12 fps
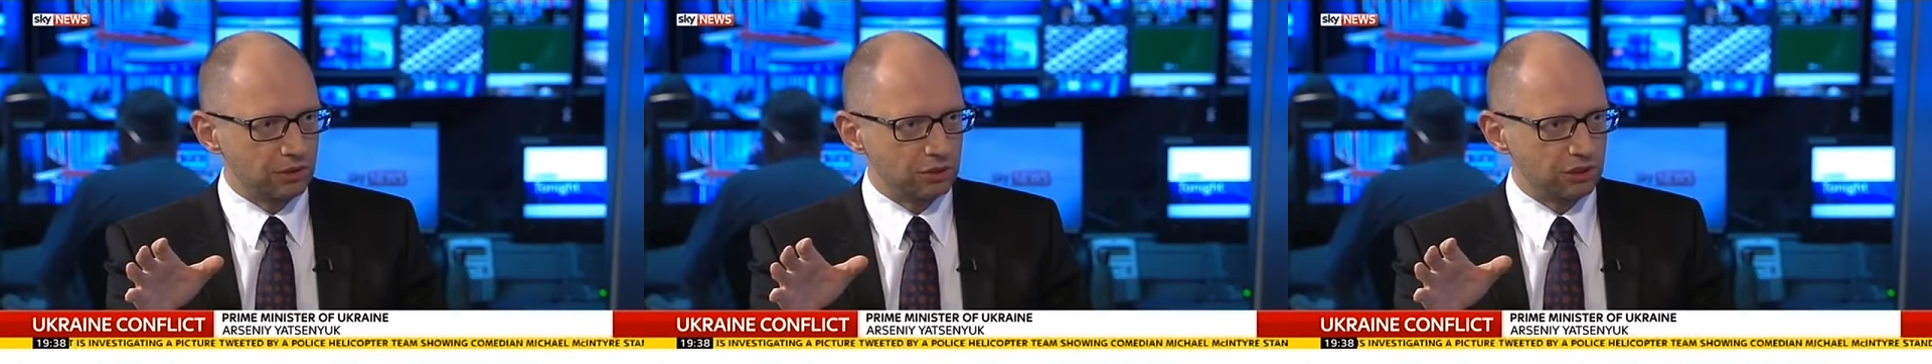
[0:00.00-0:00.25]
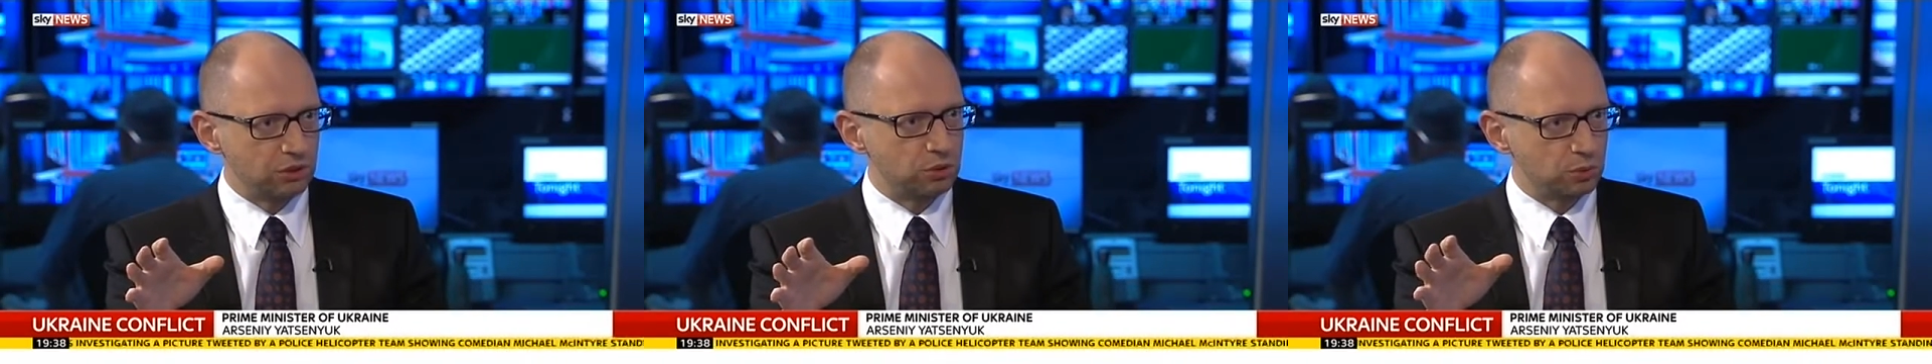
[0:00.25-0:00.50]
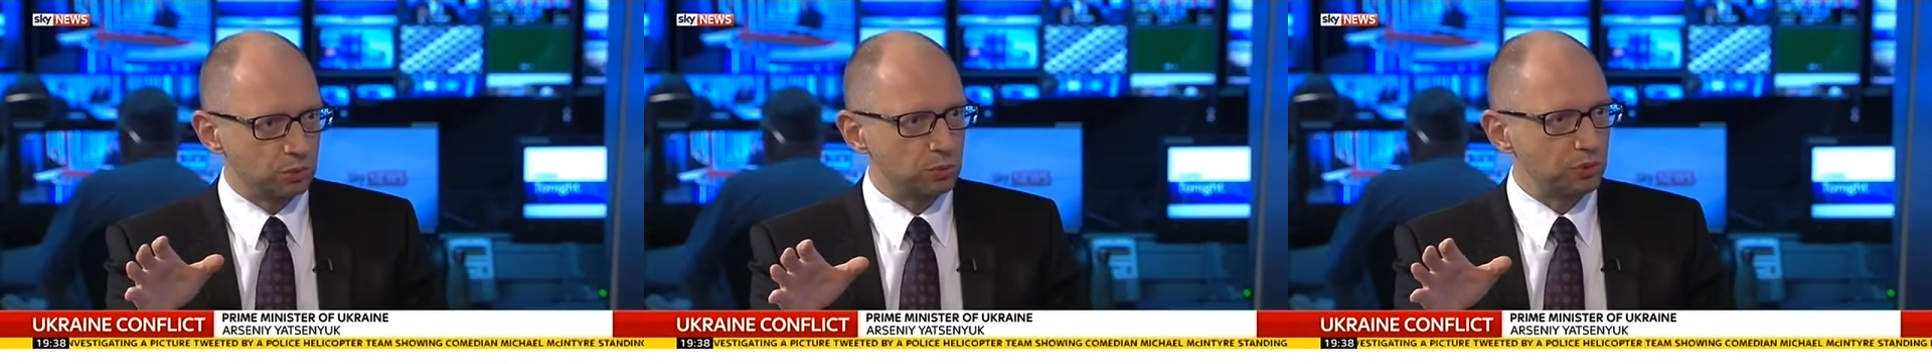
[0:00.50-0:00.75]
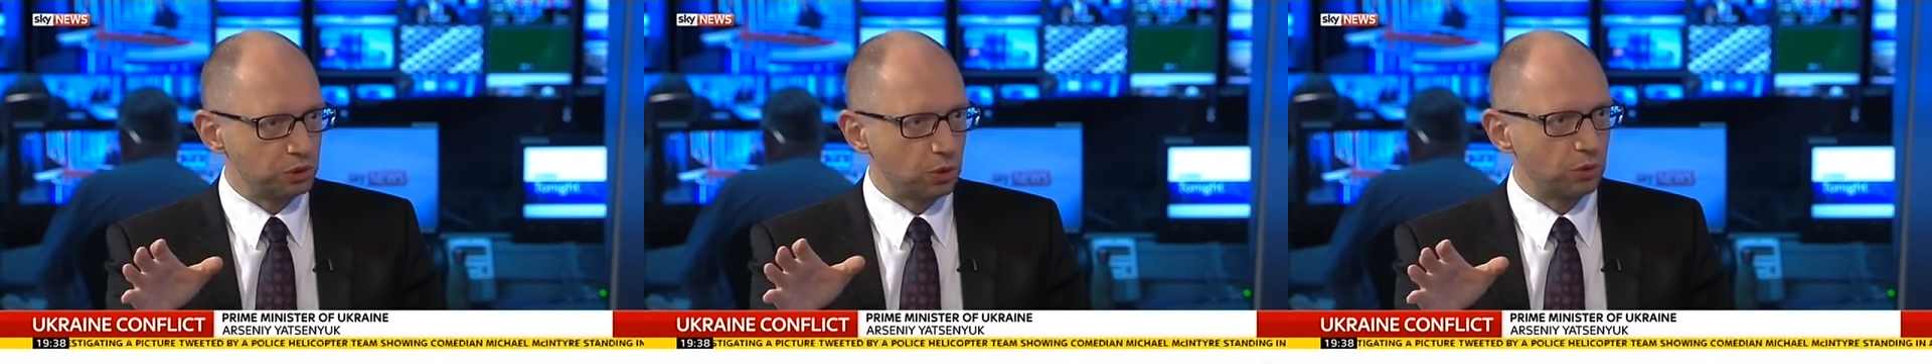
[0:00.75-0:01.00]
just to
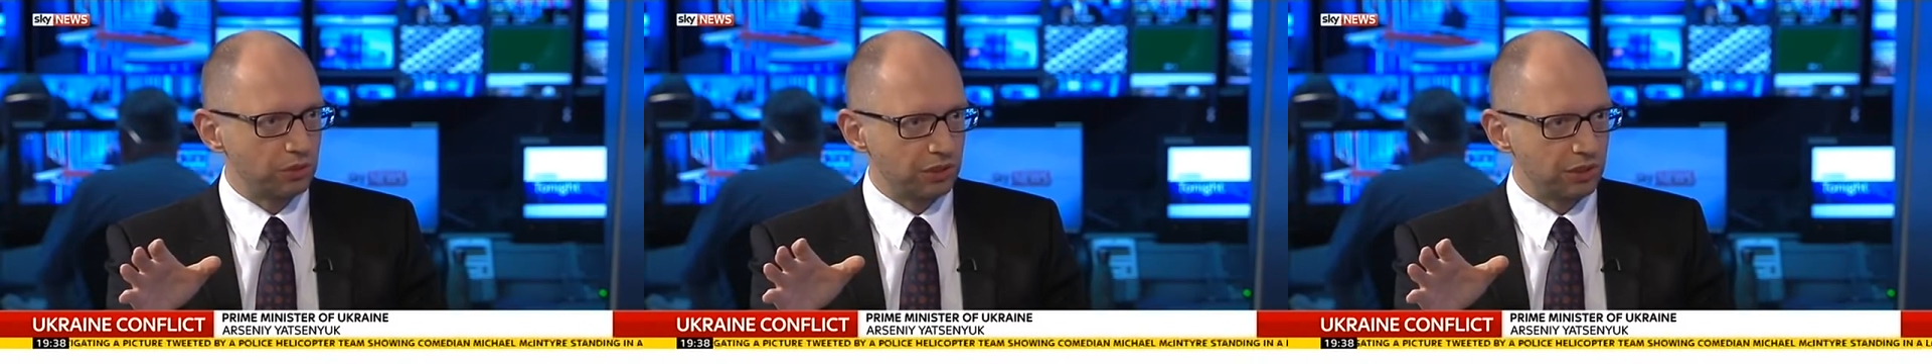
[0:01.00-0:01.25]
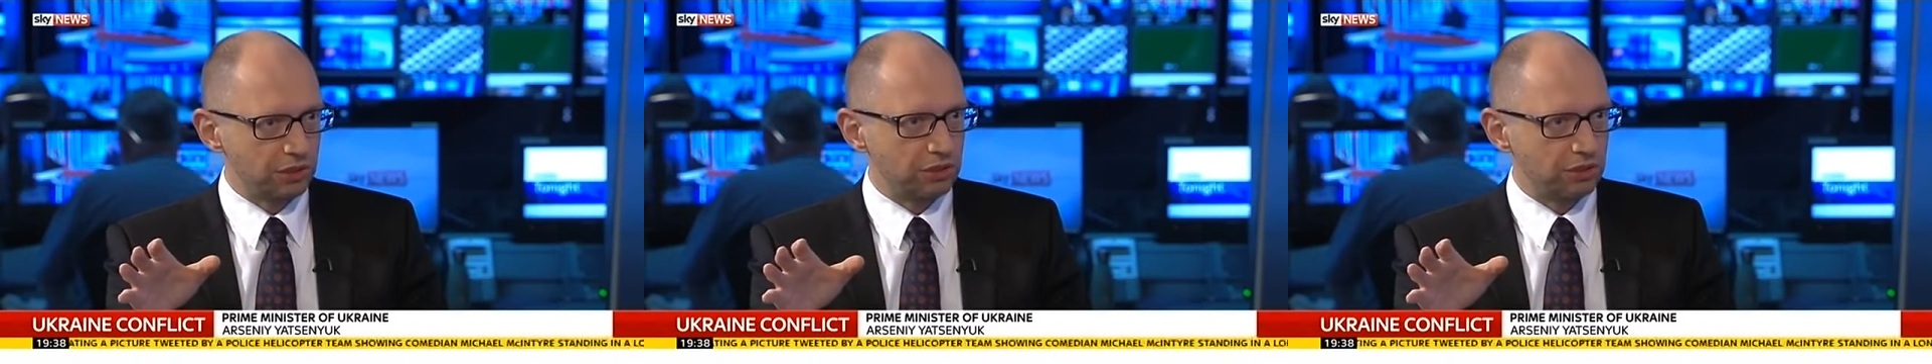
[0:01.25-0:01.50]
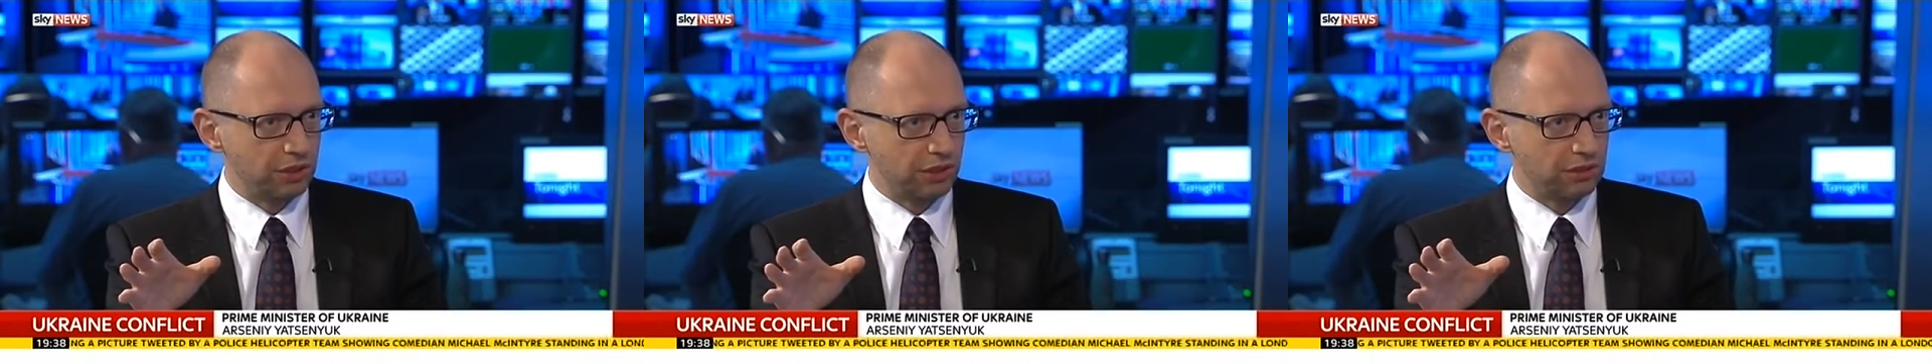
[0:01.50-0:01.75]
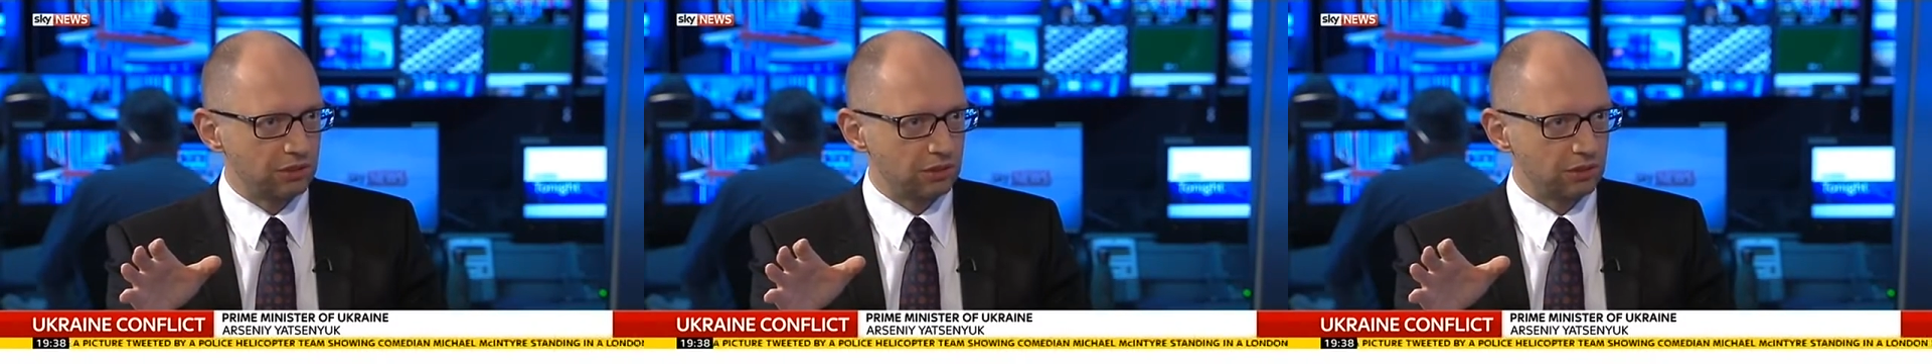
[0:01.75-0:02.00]
switch on
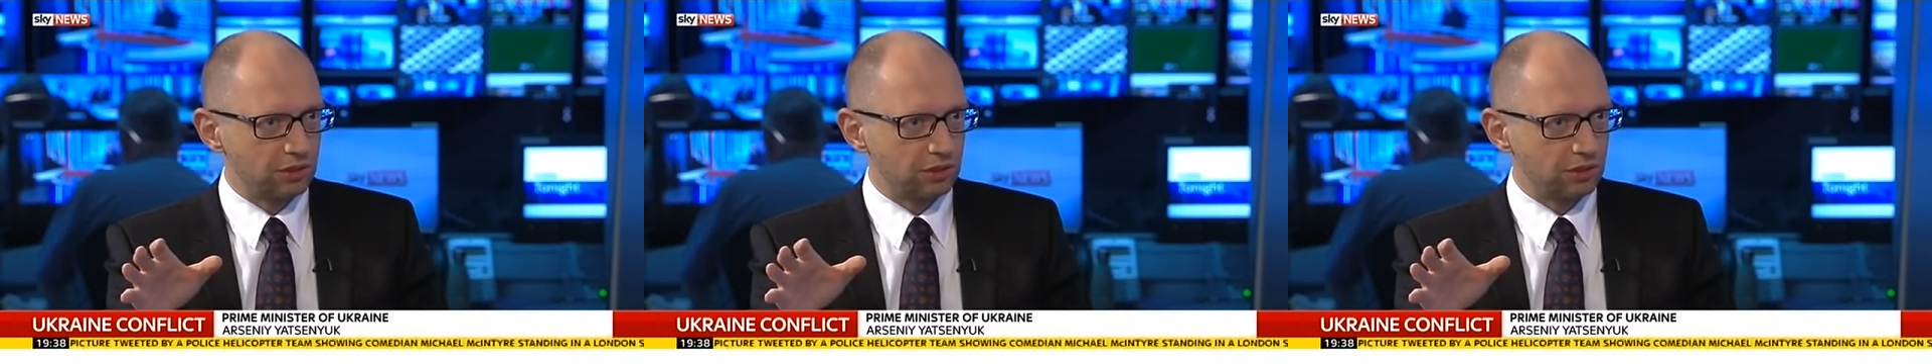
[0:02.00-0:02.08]
internet